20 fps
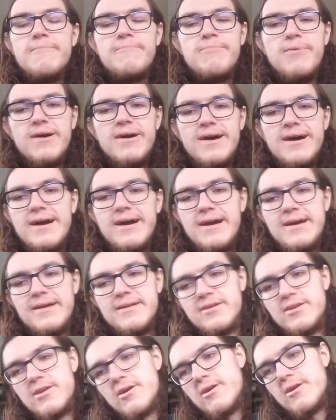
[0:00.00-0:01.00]
But,
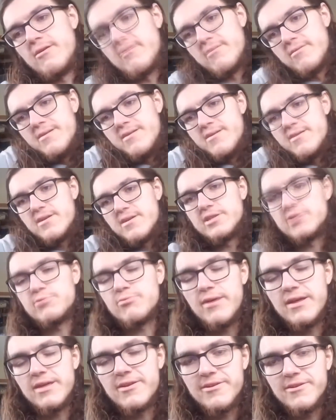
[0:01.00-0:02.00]

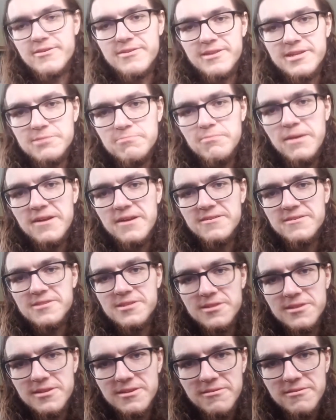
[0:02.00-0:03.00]
it's better
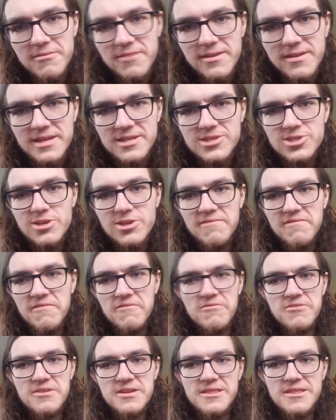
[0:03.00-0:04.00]
to get shit for
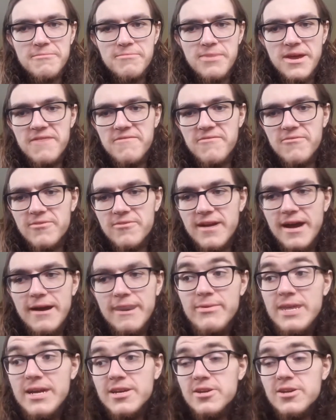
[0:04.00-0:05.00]
free than pay for it.
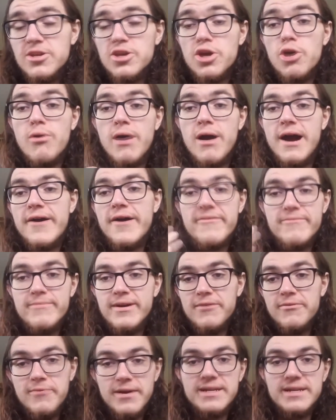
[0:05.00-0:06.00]
I'm not going to go out of
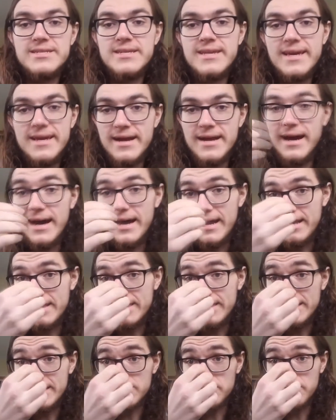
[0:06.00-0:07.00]
my way to get high.
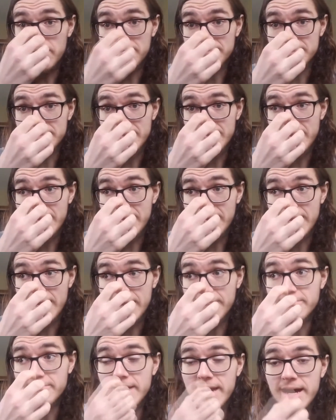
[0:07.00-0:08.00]
That's what I'm saying.
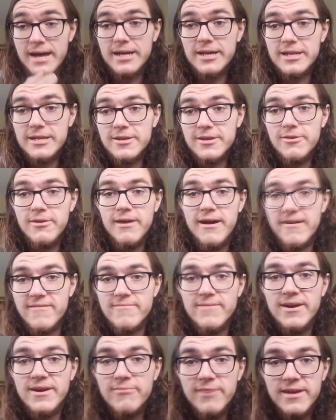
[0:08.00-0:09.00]
I'm not going to go out
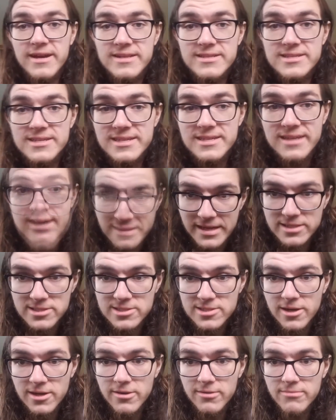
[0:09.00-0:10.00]
of my way to get
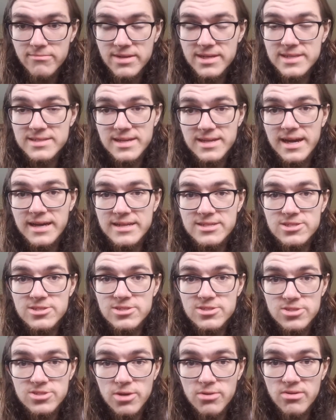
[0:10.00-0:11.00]
stoned because I
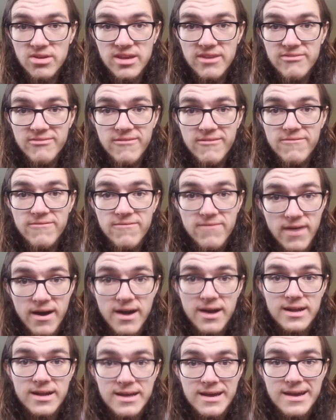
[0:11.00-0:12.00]
just don't give a
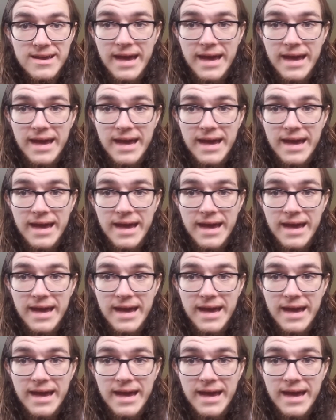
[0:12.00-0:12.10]
fuck.